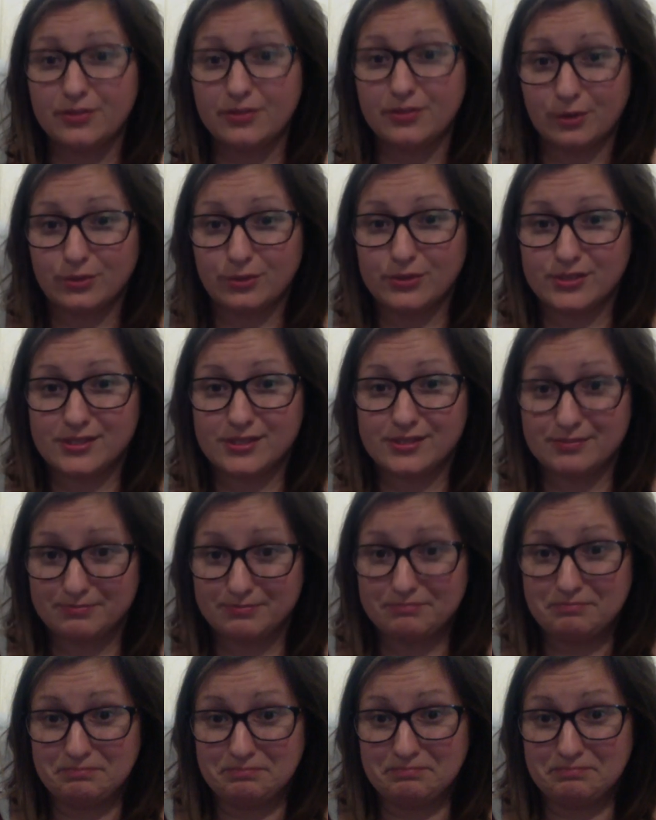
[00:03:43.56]
those
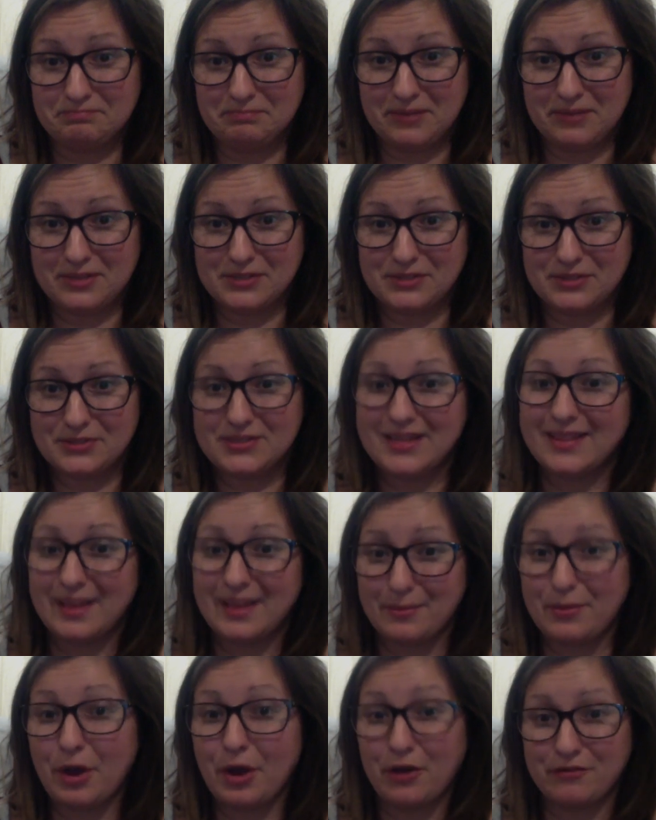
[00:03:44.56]
muscles and
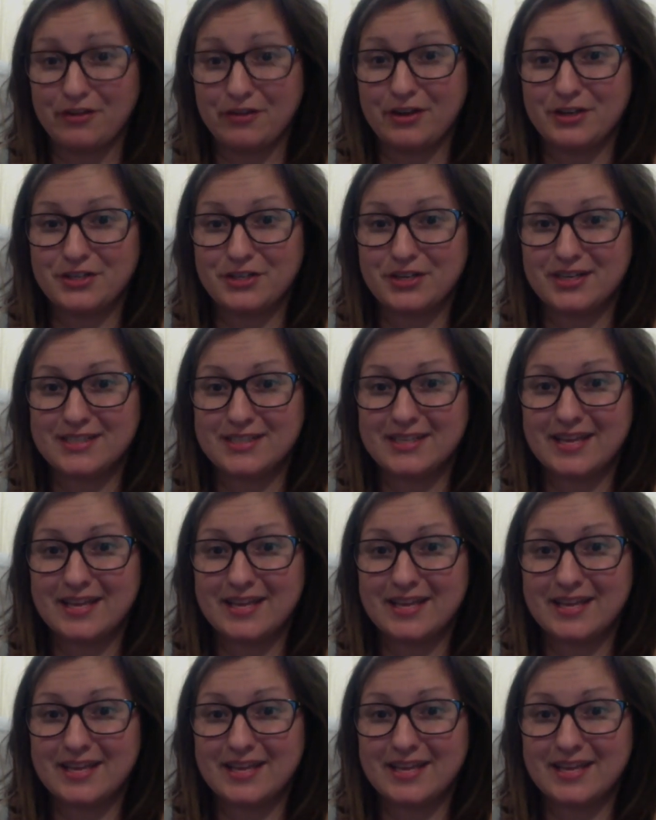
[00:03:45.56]
them not functioning